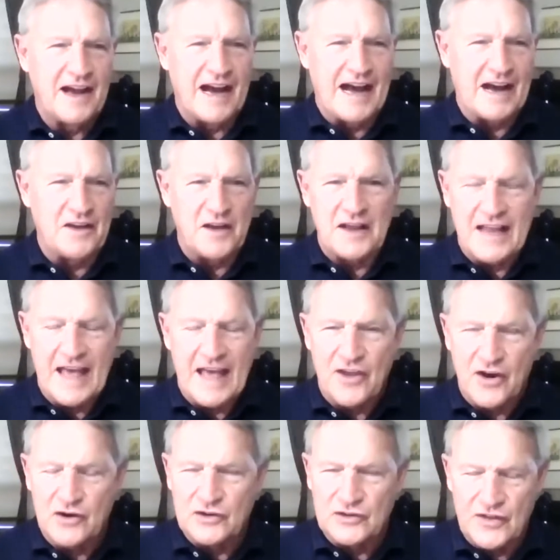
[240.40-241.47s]
and
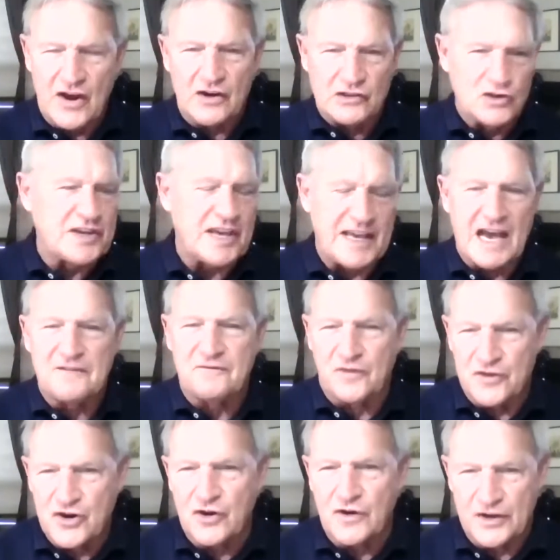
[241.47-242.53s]
they're looking out
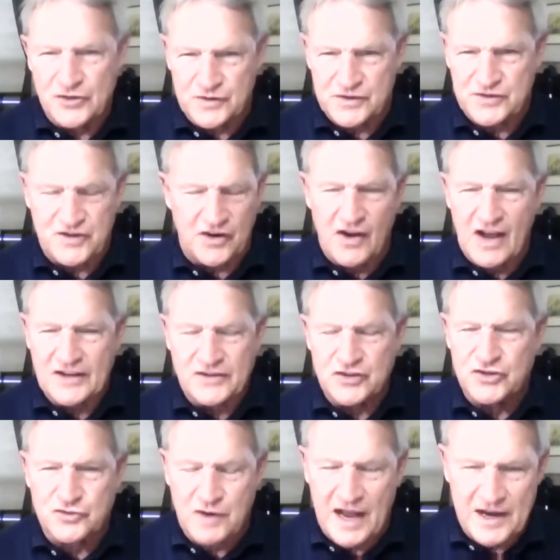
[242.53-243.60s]
for your interest? They're not
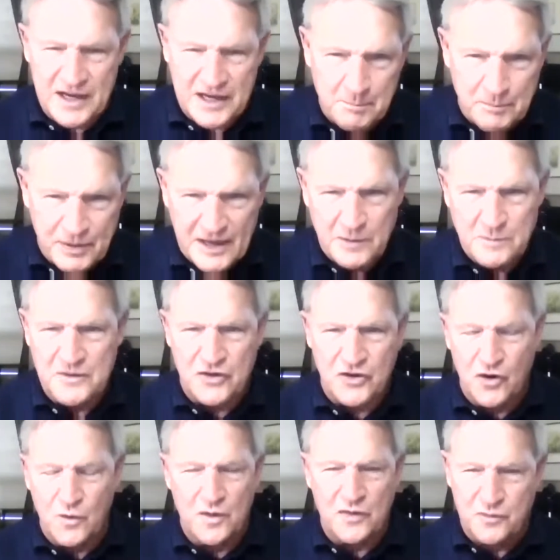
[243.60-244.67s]
just trying to compete with
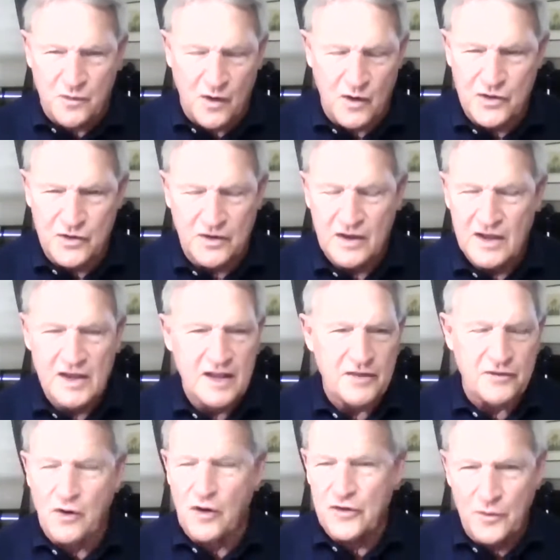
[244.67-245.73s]
you and throw
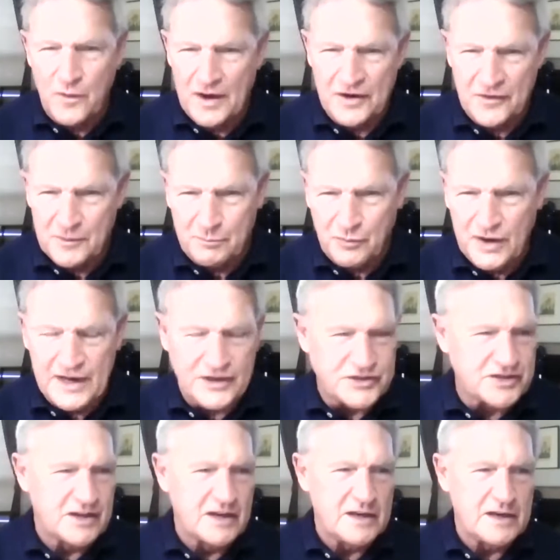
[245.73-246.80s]
you under the
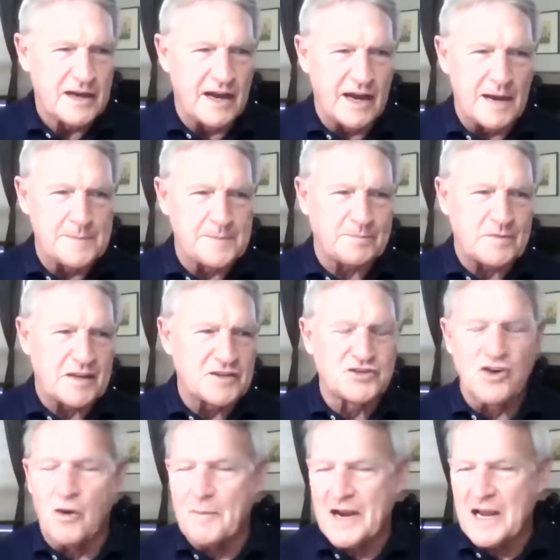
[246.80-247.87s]
bridge.
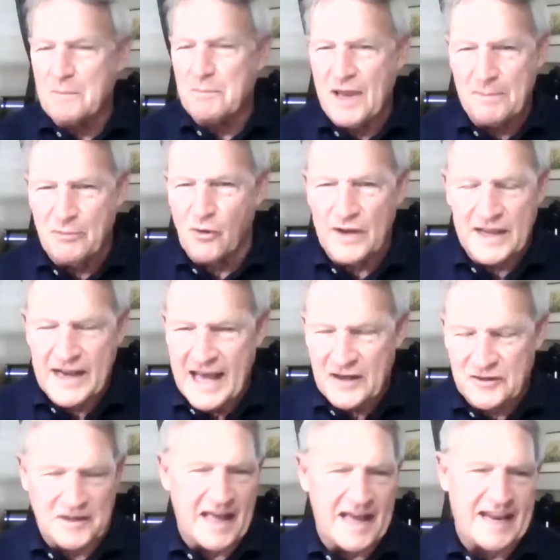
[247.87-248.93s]
So many people in
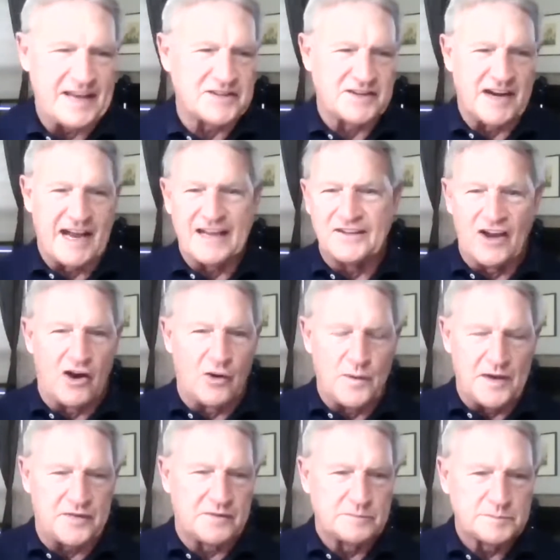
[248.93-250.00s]
athletics that I dealt
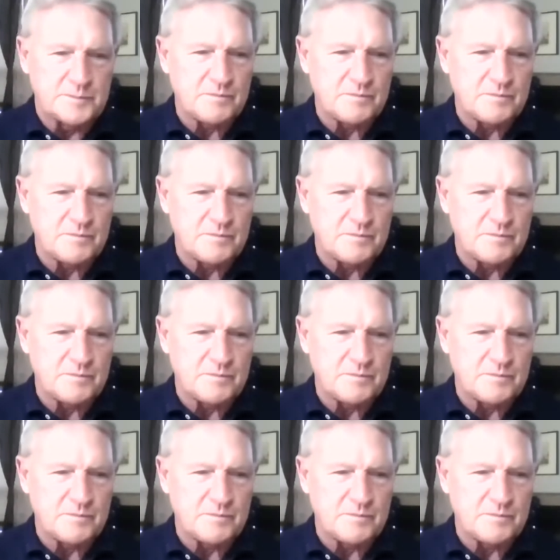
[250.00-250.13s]
with,